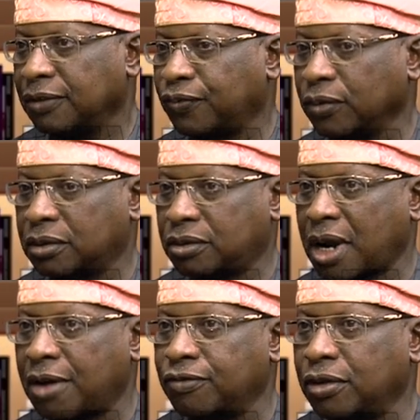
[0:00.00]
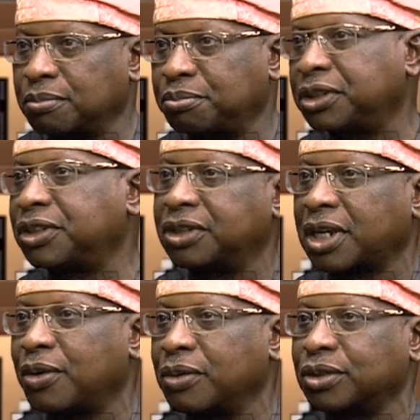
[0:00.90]
If you travel on
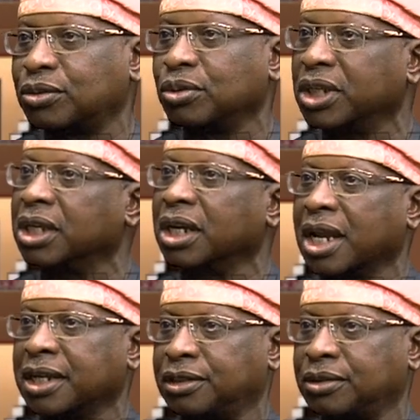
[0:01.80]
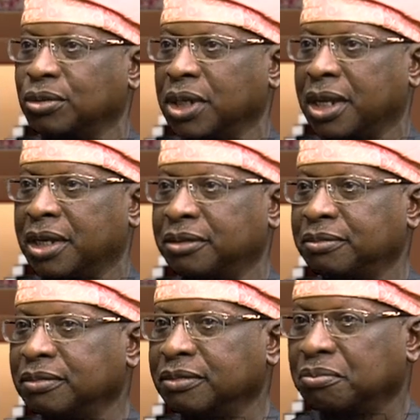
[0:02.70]
British Airways to England today,
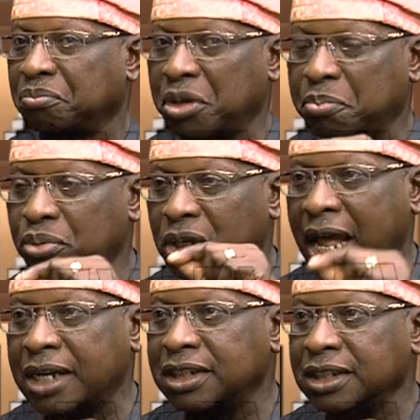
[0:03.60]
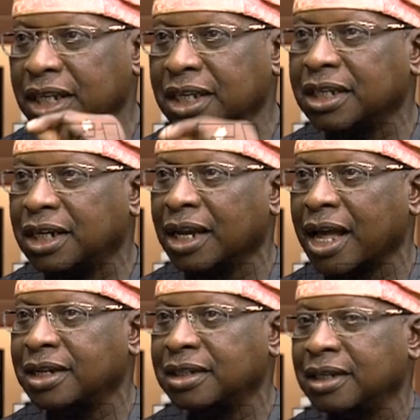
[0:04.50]
people landing in
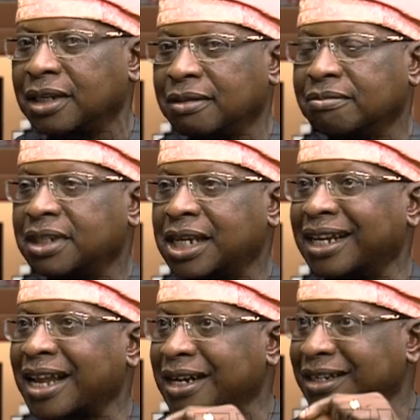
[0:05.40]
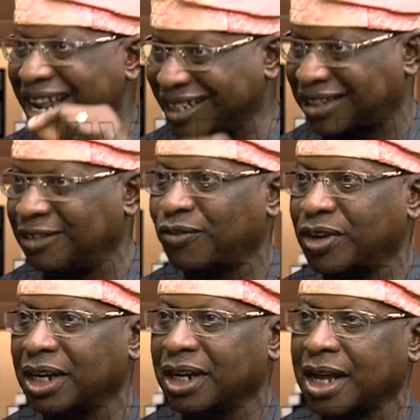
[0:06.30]
England that are
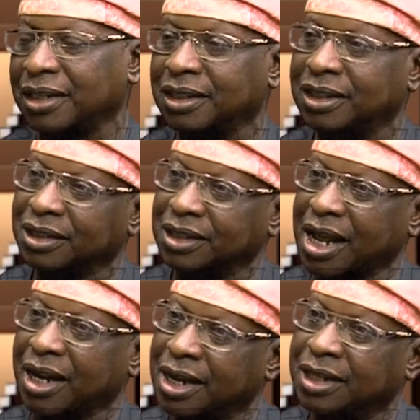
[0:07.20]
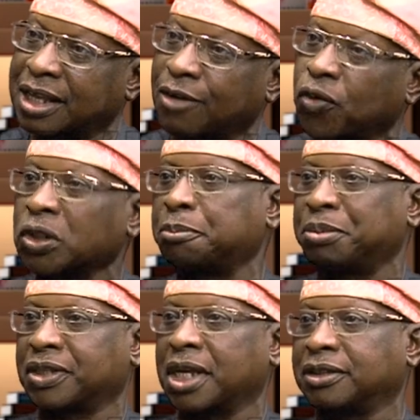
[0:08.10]
destined for England, they are less than
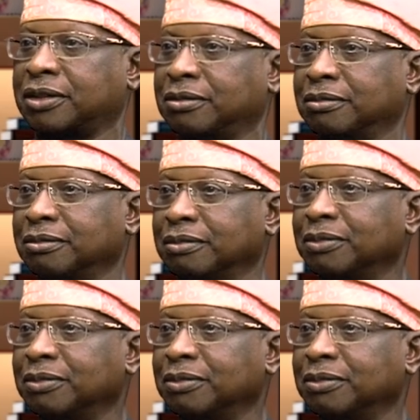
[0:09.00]
40%.